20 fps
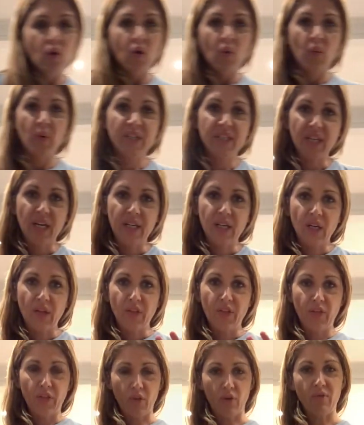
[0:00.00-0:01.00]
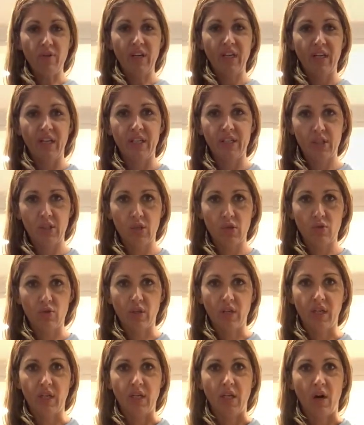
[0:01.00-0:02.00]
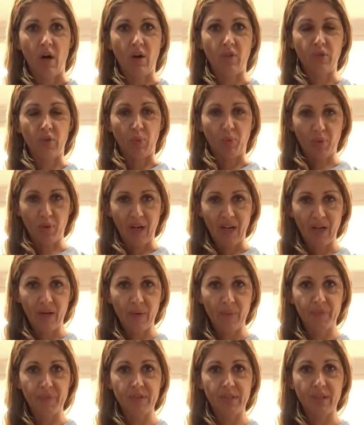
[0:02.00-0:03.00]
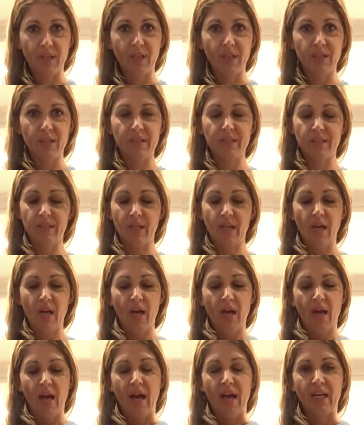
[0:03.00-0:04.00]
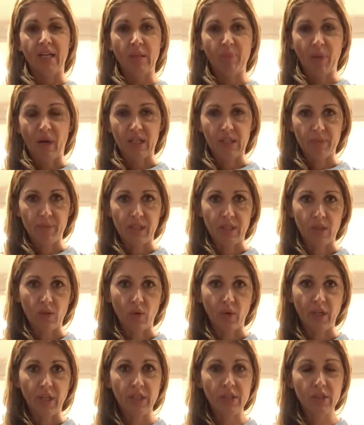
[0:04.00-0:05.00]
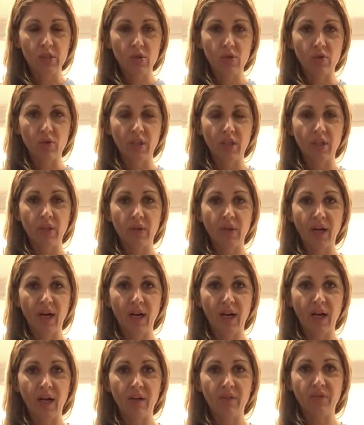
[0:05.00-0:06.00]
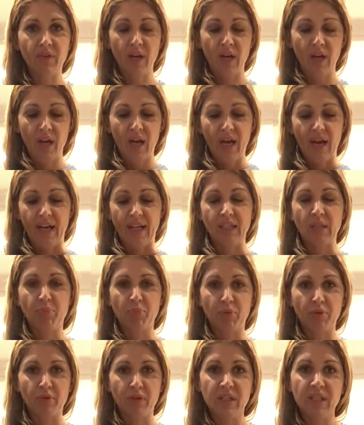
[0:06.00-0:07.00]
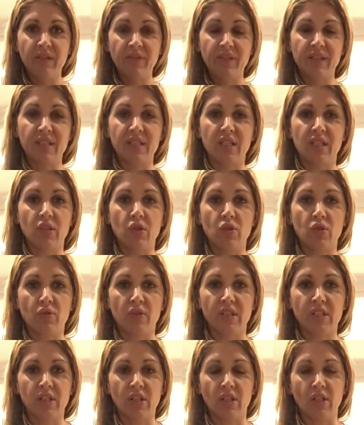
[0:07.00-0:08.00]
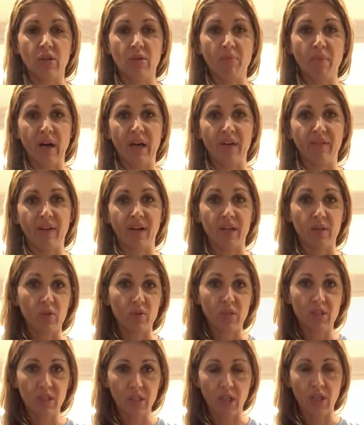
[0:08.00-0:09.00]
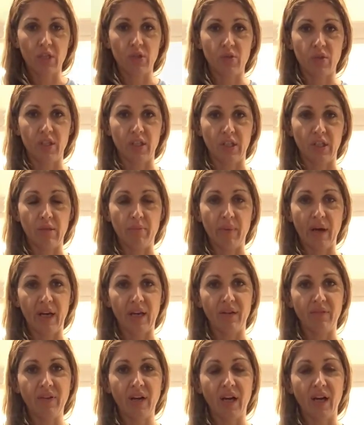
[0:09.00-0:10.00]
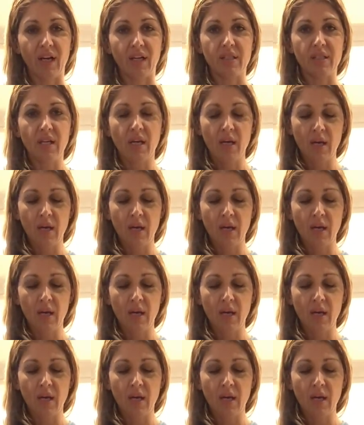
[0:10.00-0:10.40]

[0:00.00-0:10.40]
we take a thorough history of your pregnancies, any past medical history you have, any previous injuries that you may have had or surgery that you may have had.